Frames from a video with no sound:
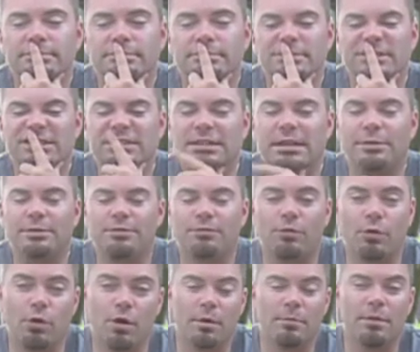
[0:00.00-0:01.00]
She said
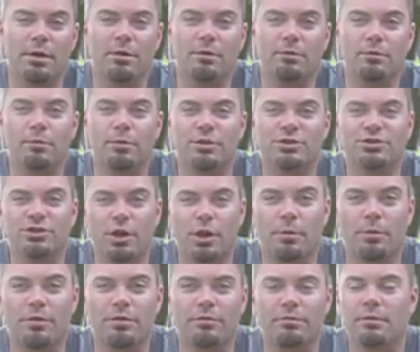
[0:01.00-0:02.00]
4, but we'll
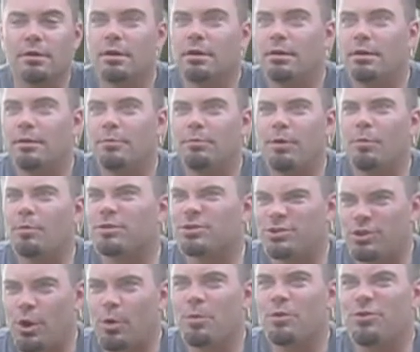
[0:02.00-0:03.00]
start with
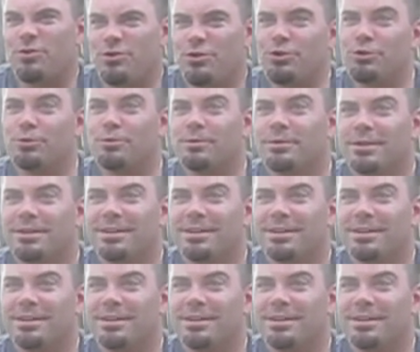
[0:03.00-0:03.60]
2